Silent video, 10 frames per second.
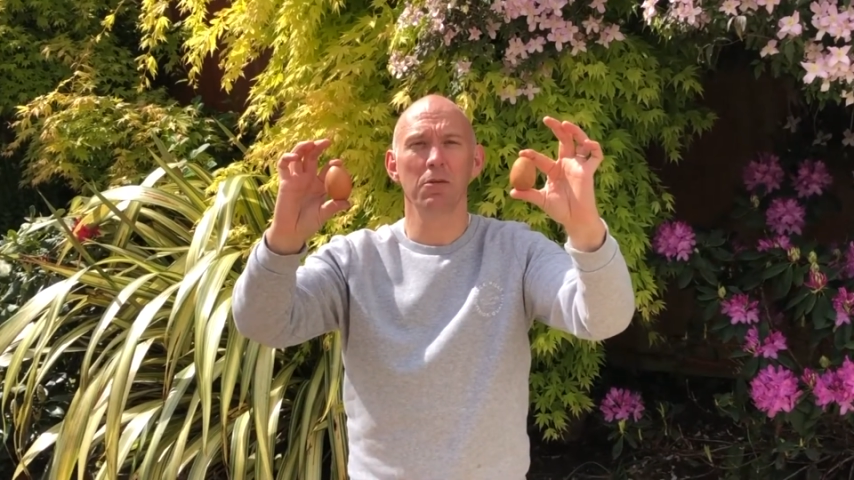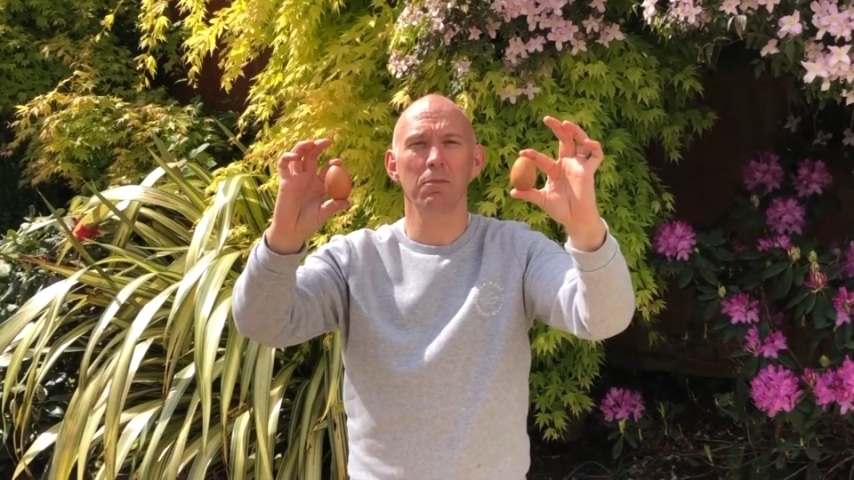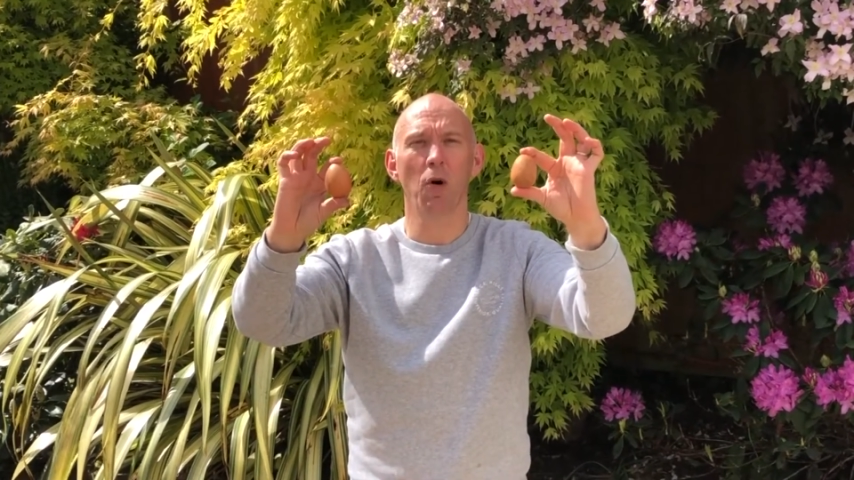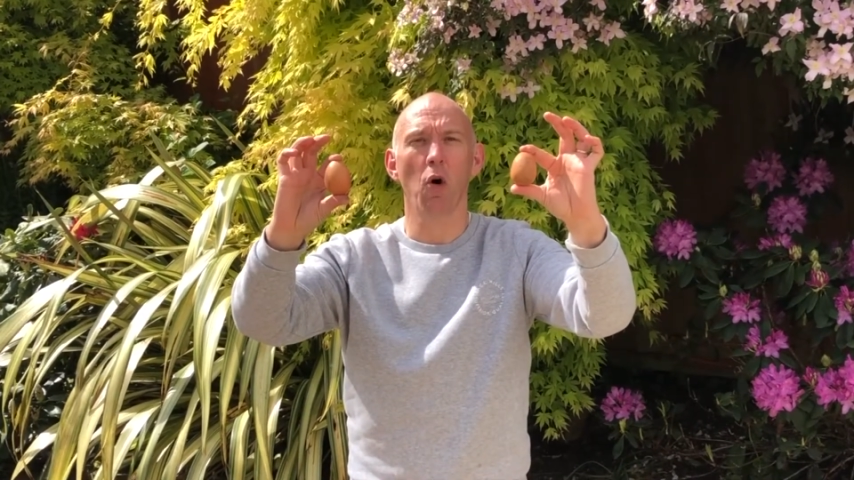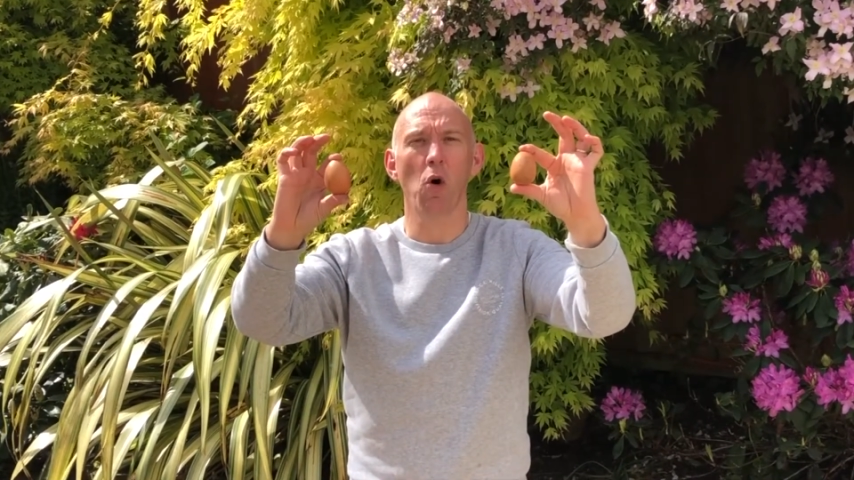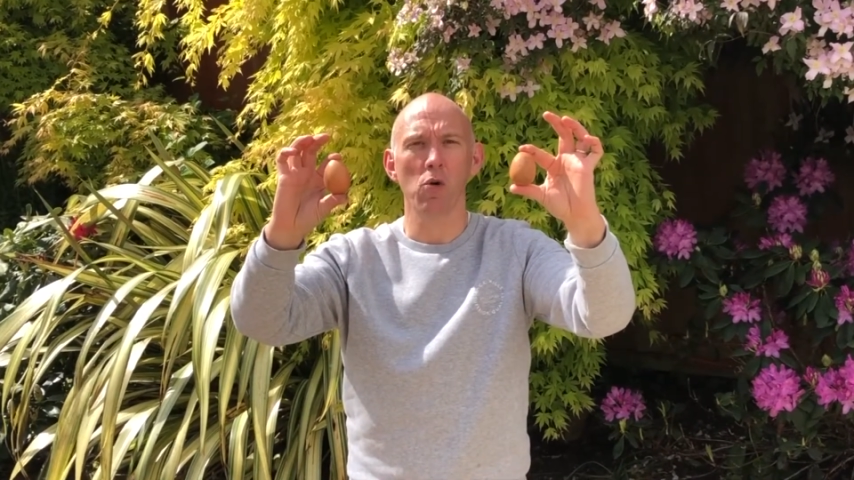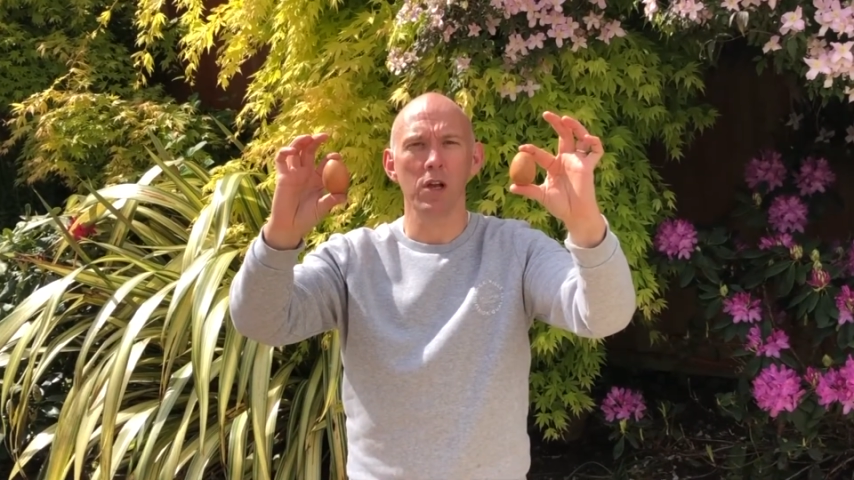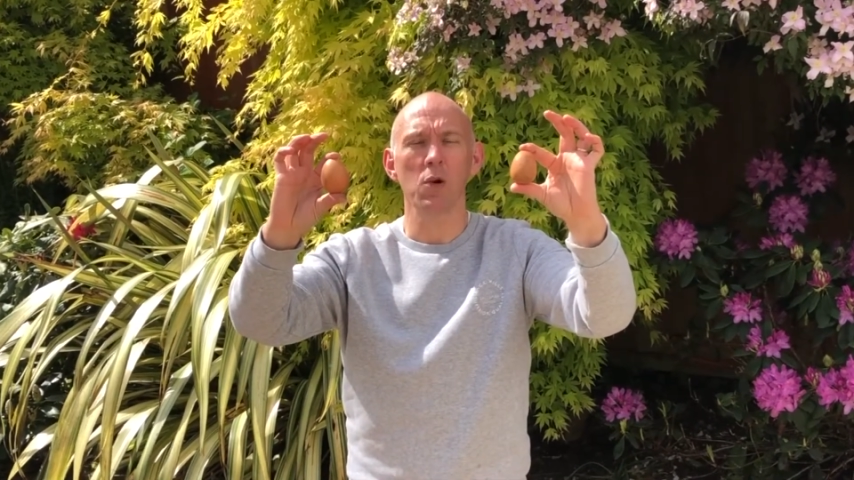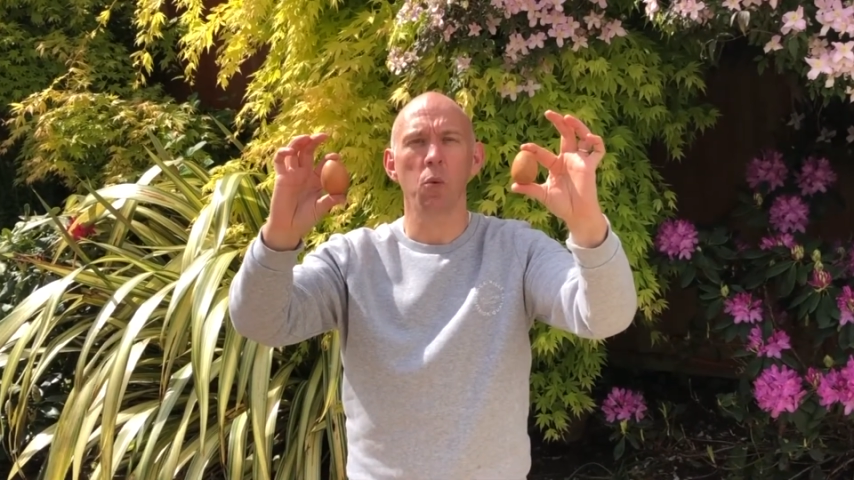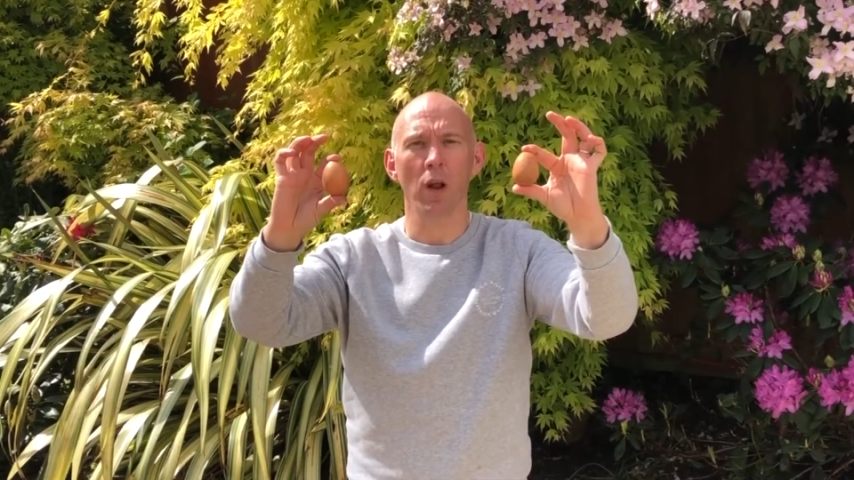but
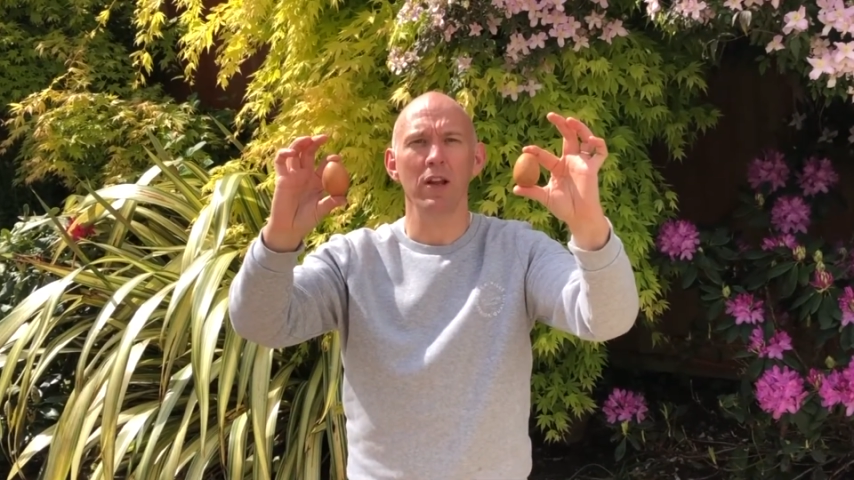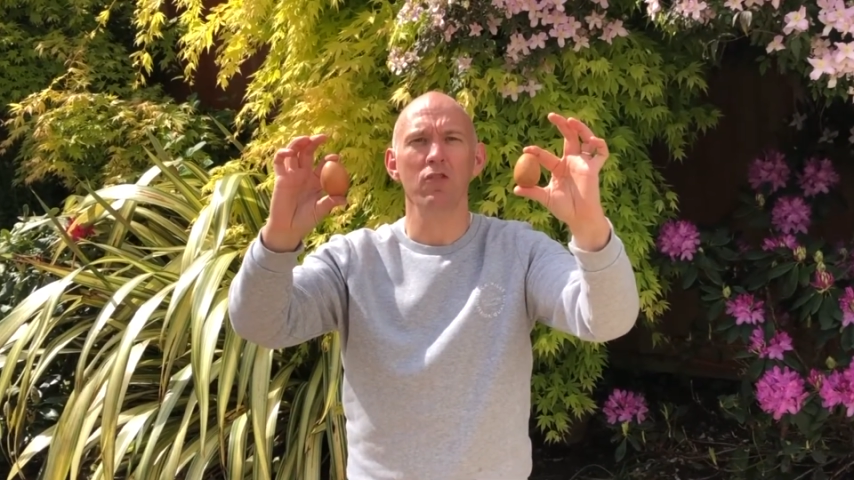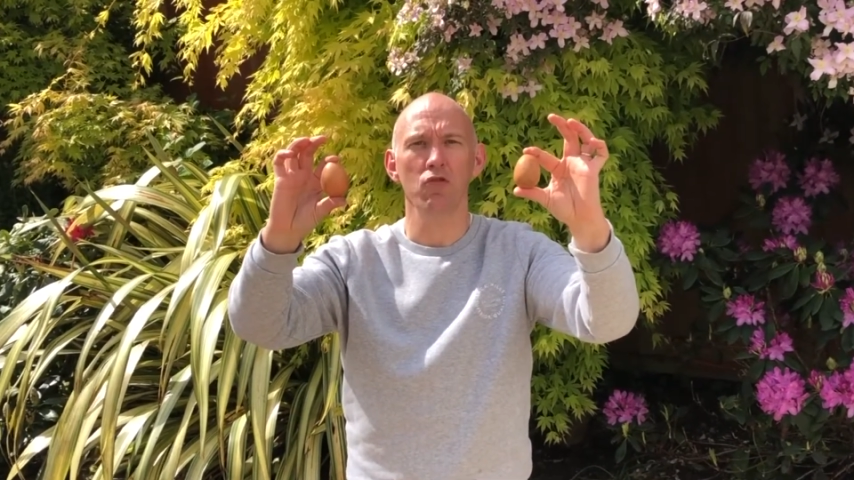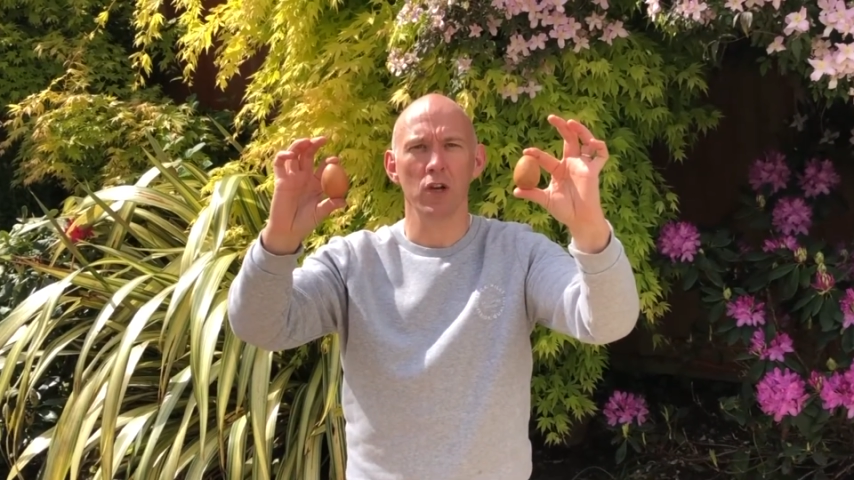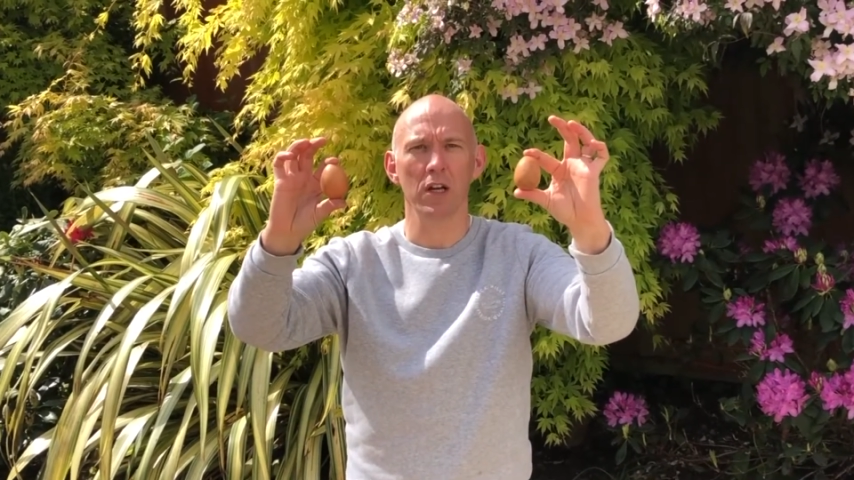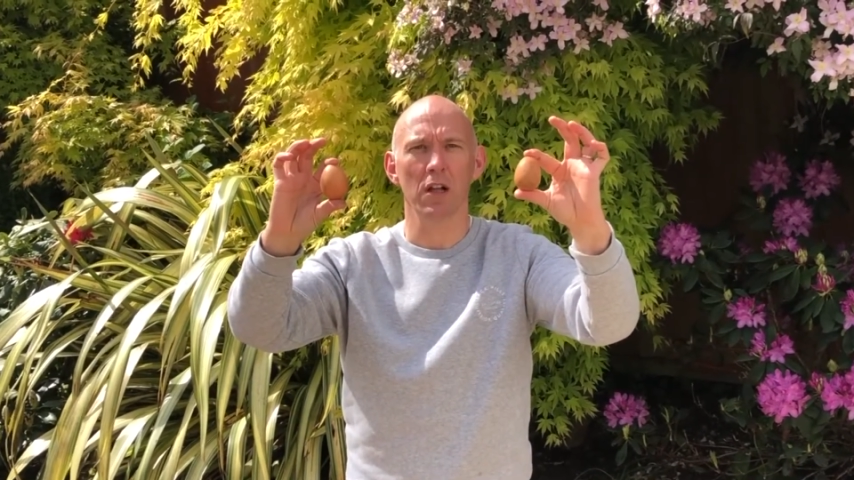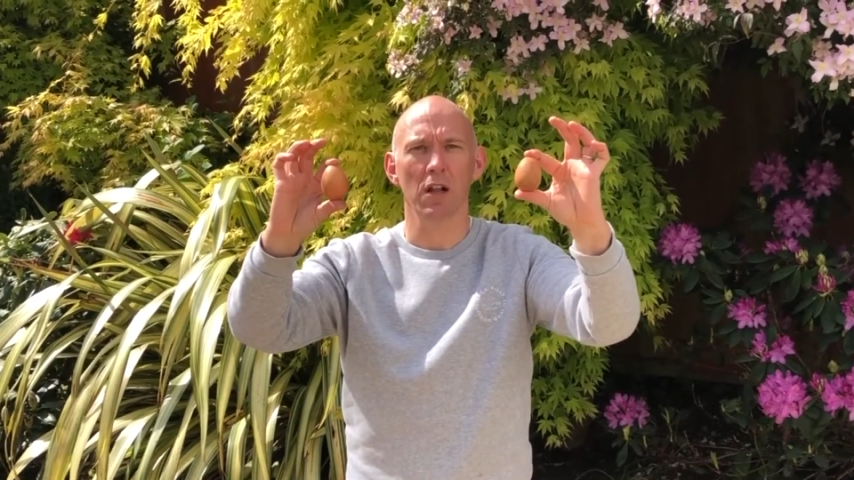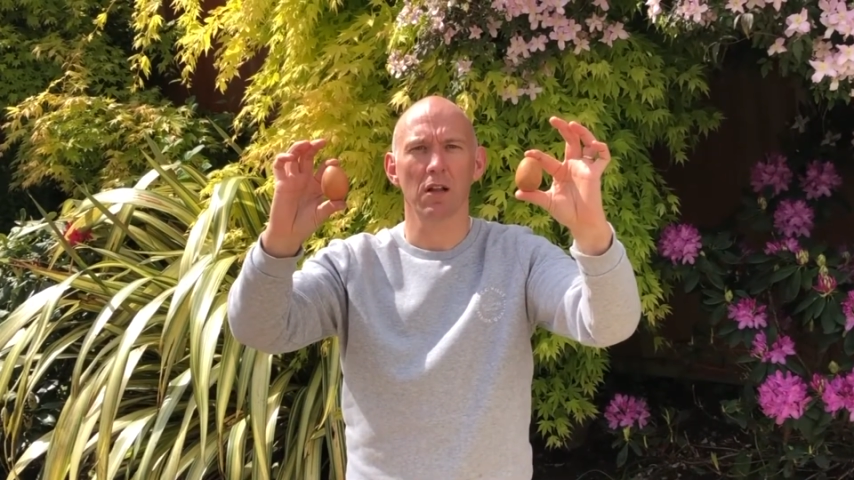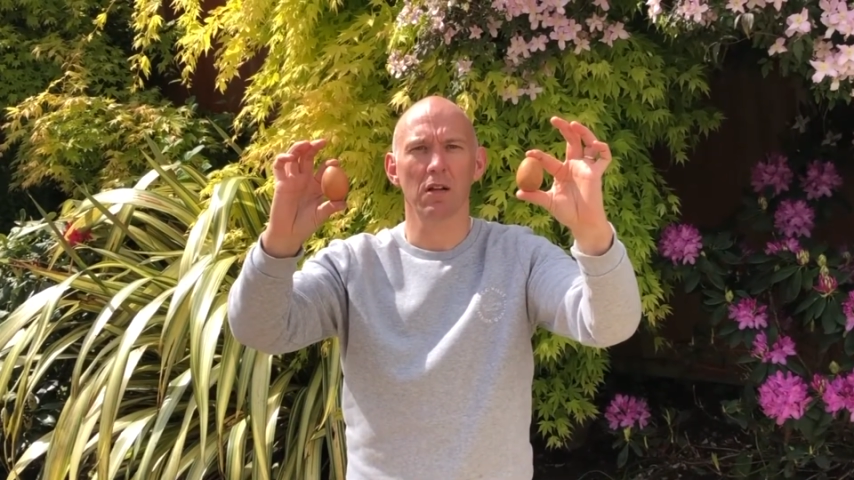only one is real.